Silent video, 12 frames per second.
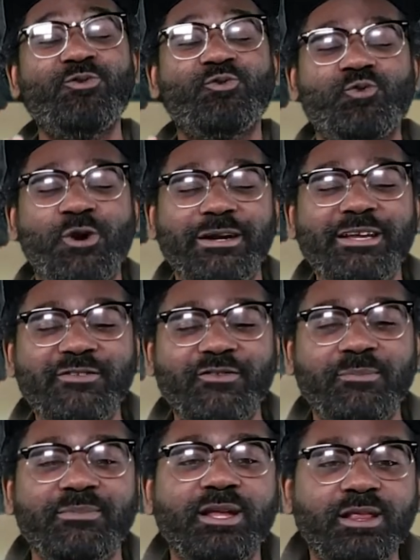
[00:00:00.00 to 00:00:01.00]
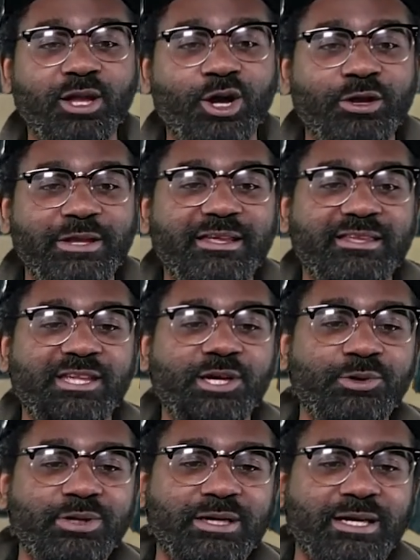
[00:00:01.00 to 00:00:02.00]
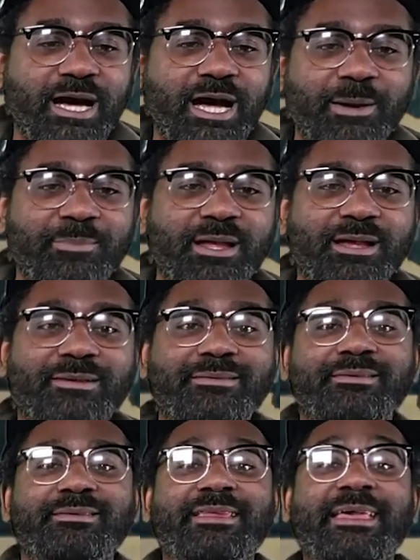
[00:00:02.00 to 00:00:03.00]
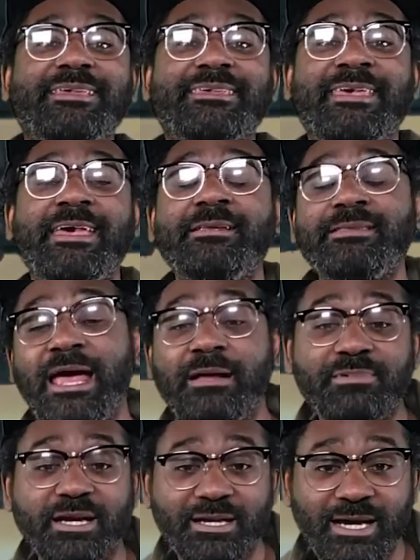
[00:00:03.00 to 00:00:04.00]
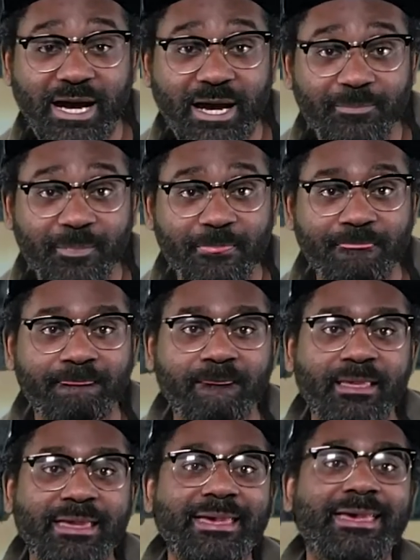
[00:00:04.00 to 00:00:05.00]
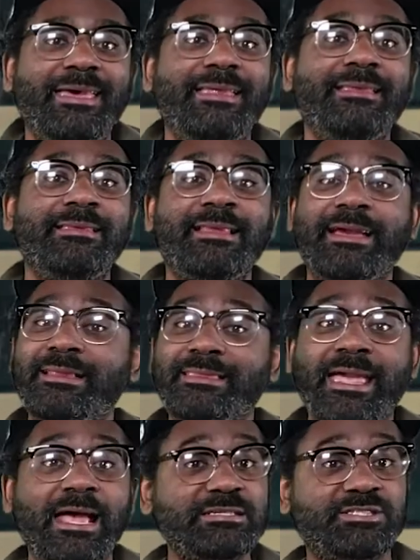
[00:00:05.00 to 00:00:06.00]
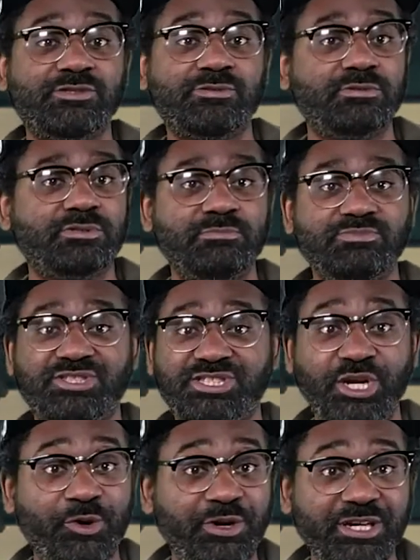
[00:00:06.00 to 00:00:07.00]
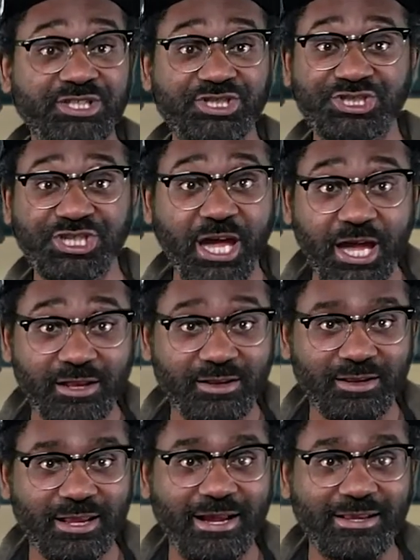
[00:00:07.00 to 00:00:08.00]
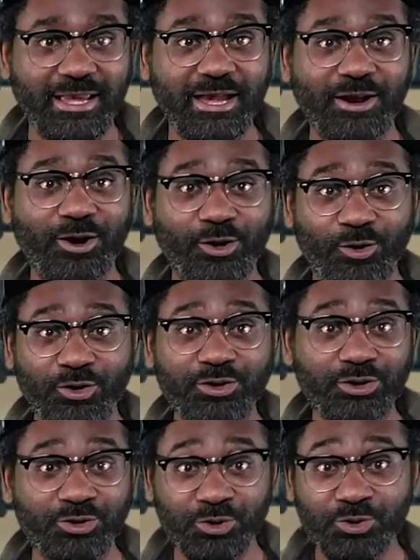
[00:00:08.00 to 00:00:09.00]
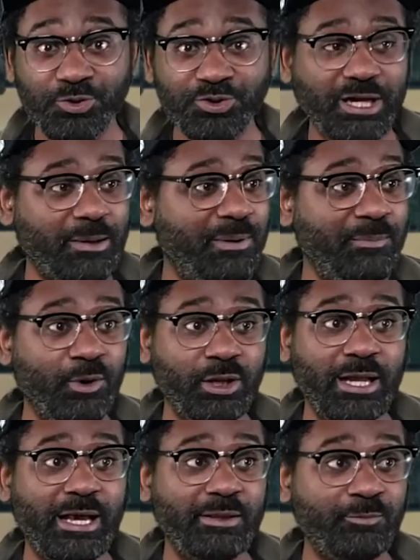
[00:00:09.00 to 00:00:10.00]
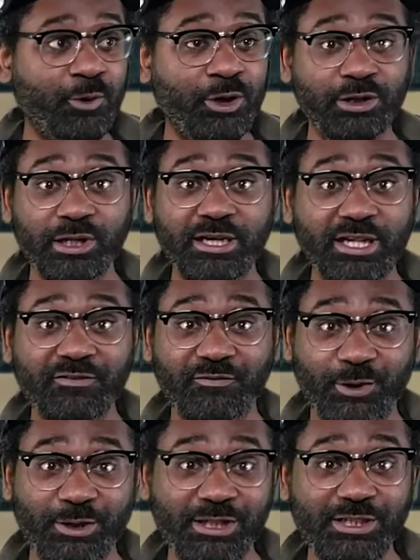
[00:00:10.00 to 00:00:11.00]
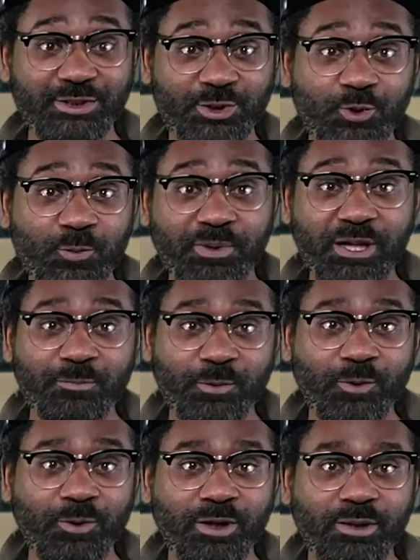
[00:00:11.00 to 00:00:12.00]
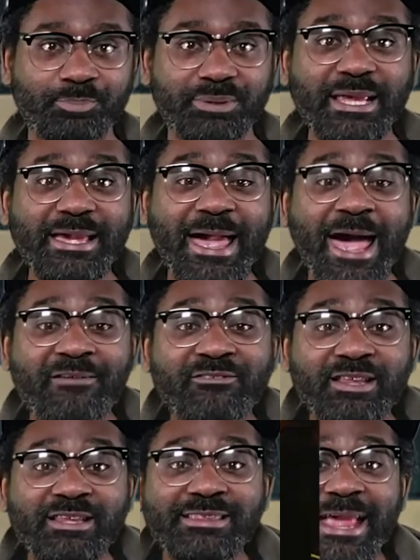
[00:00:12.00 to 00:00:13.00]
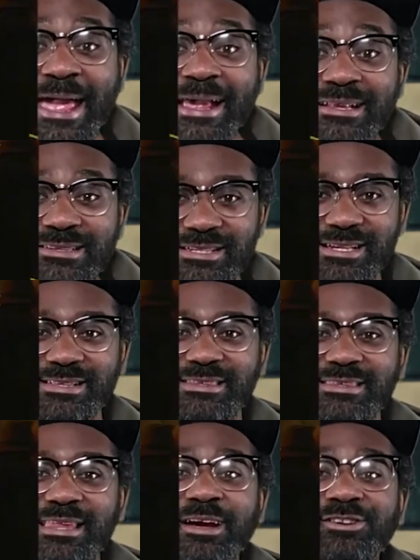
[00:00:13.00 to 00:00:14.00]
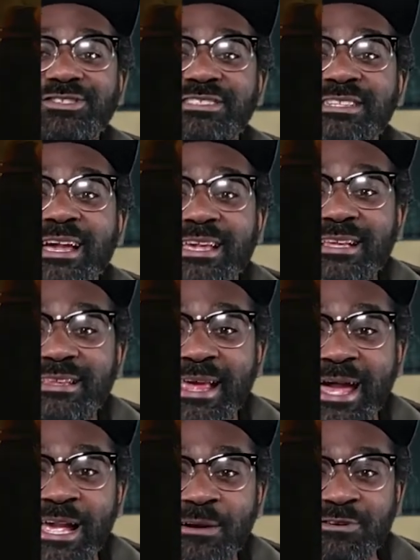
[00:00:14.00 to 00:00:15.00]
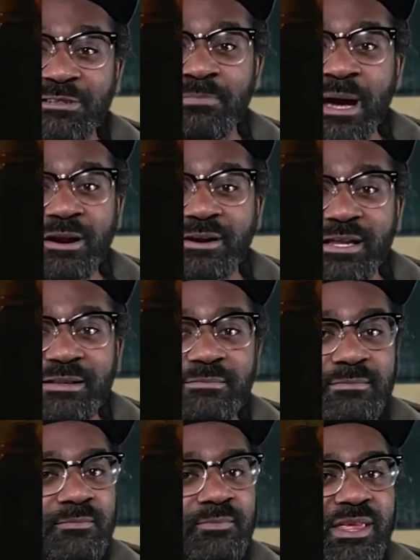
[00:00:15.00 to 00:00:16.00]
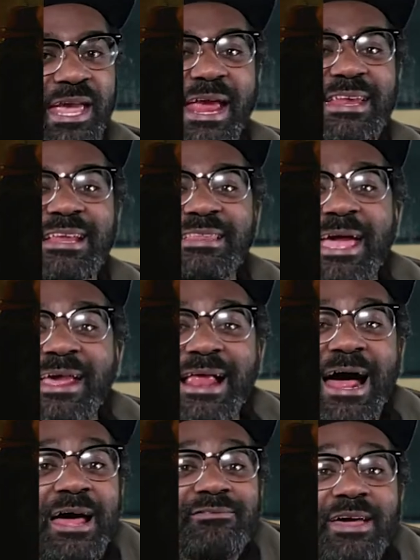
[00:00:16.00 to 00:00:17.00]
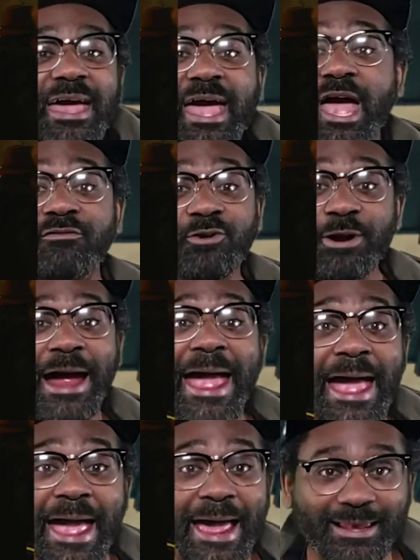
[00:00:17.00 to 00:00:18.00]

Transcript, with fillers: running from the law. They killed a cop. They kidnapped a cop. Like that's some serious shit. Like they are on the news. Like people are like, we're looking for these two people, but they having dates. Their second date was better than any date I've ever had.